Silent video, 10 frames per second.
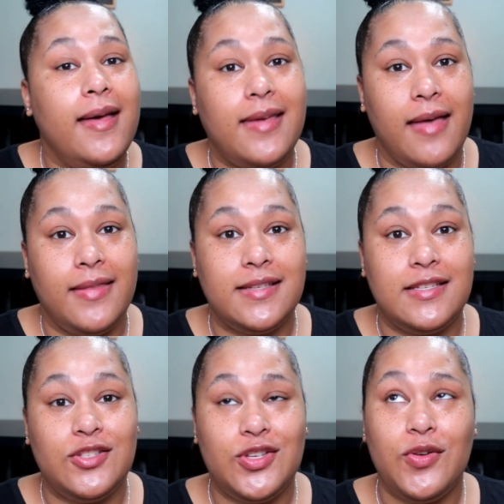can
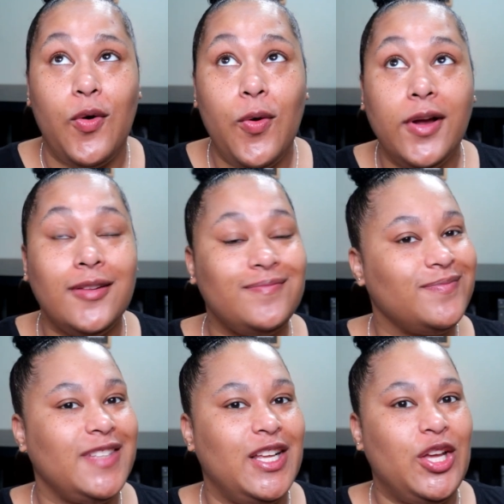listen to, or
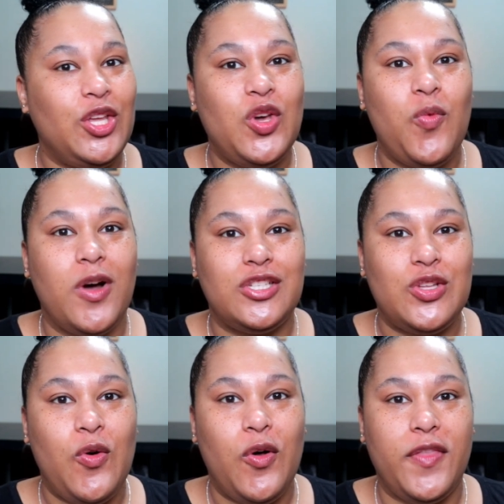you can watch
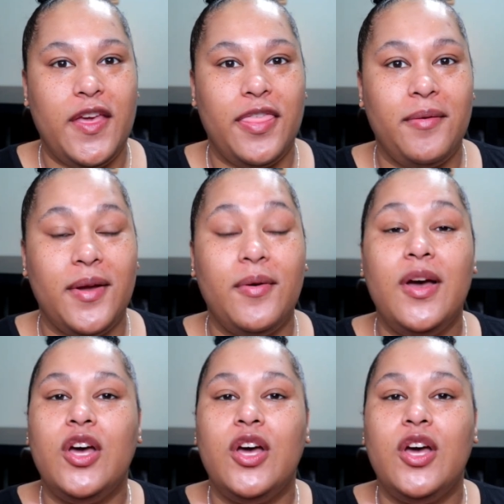the whole thing through.